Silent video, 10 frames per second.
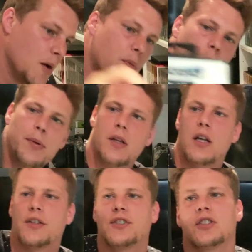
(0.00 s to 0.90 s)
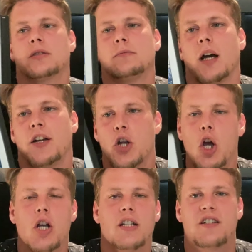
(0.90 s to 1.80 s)
Populous, an
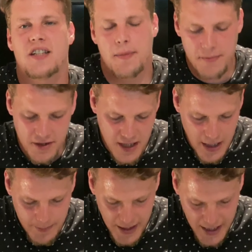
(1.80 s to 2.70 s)
early Sims type